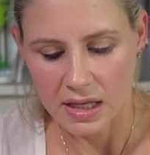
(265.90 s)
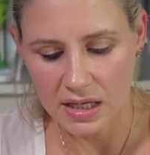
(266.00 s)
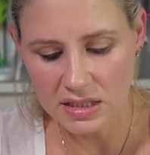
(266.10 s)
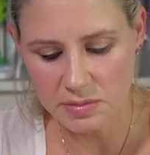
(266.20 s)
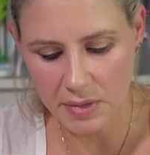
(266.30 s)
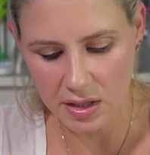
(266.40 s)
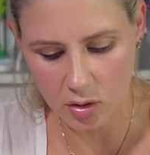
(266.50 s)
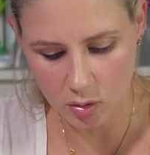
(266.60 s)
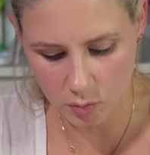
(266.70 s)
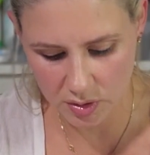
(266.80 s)
is
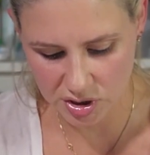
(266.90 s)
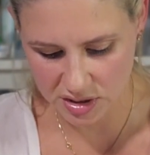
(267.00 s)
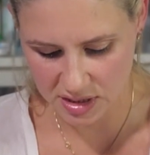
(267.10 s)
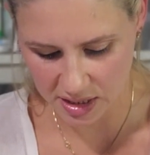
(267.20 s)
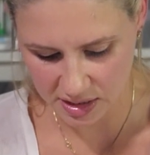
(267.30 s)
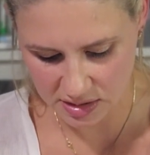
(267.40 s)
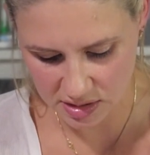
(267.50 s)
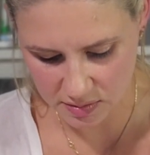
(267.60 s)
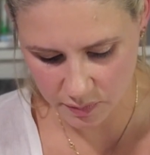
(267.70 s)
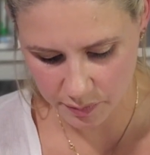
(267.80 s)
metal, which is
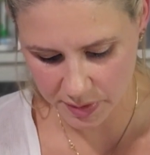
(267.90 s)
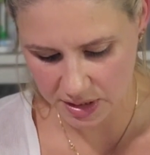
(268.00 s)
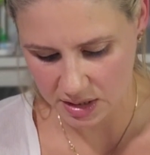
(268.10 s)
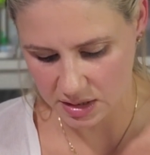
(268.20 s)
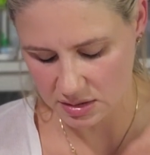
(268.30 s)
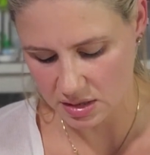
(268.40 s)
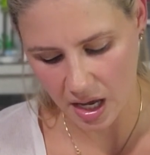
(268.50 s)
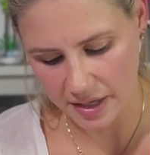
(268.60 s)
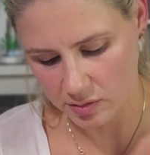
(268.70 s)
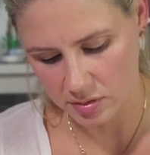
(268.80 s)
nice because
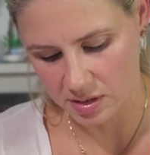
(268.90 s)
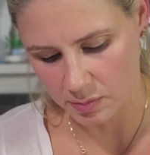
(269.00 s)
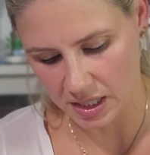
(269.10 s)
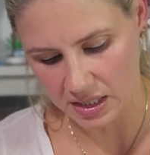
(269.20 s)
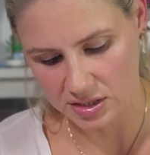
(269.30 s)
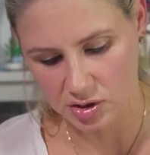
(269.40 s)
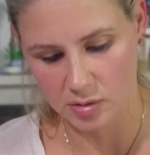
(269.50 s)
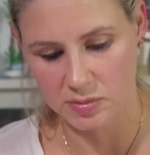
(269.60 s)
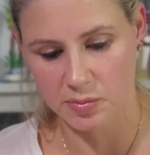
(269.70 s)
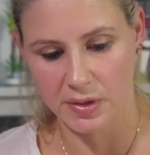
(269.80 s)
I don't need my eyelash
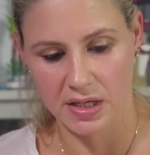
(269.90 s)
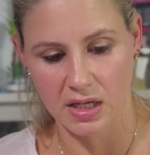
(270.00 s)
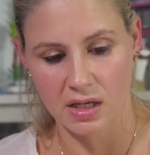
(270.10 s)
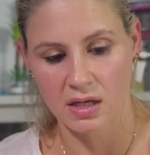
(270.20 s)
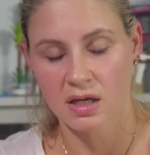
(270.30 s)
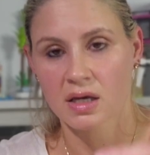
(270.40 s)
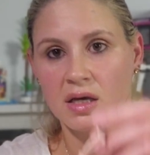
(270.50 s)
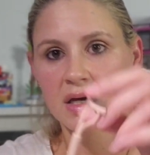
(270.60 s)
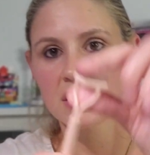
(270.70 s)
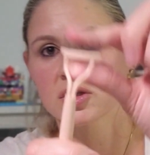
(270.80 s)
combs breaking.
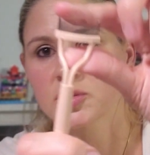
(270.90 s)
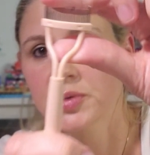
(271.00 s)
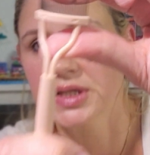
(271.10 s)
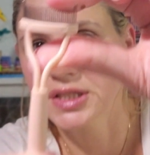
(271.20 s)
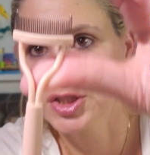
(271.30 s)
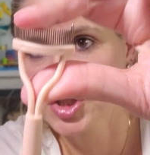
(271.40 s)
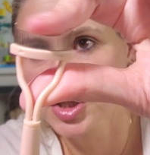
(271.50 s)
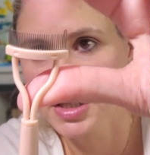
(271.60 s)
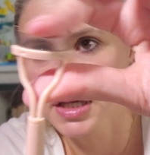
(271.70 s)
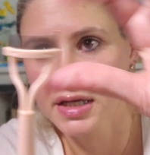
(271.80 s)
Looks pretty
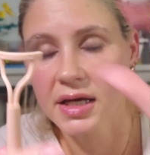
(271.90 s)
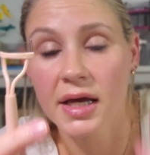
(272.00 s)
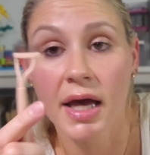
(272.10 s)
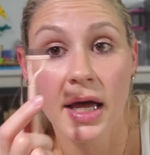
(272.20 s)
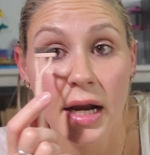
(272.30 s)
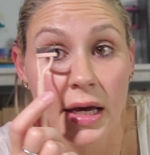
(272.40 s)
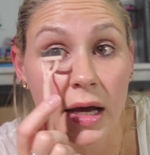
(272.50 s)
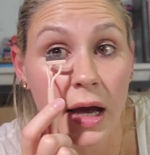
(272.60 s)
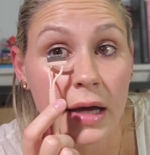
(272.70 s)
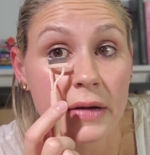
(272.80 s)
sturdy, and I
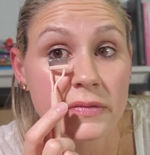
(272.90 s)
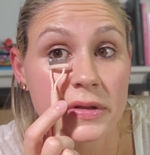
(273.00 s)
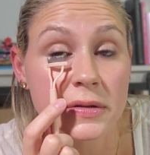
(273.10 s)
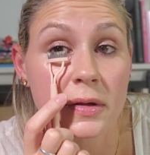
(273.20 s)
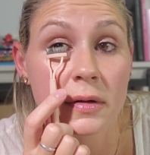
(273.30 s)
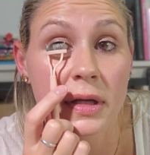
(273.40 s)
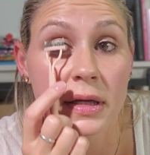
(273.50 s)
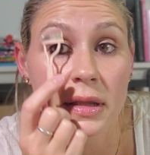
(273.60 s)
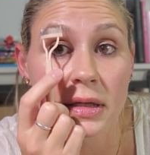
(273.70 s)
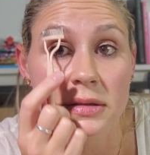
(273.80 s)
can kind of just go
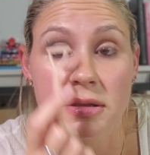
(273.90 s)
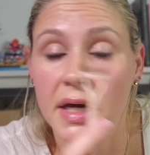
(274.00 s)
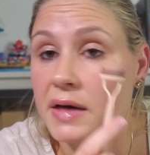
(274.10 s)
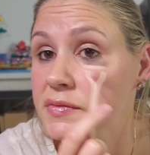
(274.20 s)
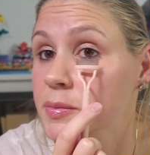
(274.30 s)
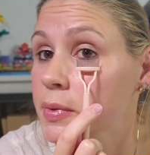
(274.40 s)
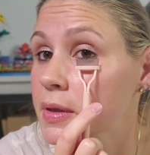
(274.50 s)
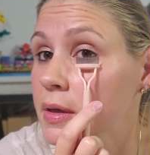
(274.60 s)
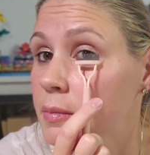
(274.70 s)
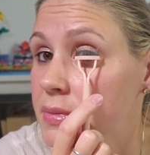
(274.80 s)
like this after
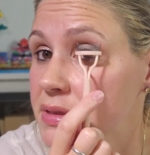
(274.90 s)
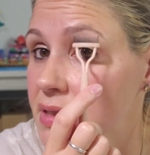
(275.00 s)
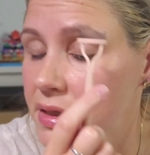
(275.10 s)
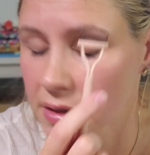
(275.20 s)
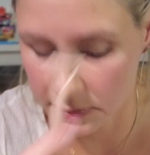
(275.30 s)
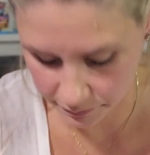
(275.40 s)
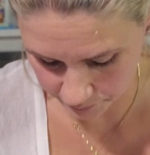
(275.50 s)
putting on mascara.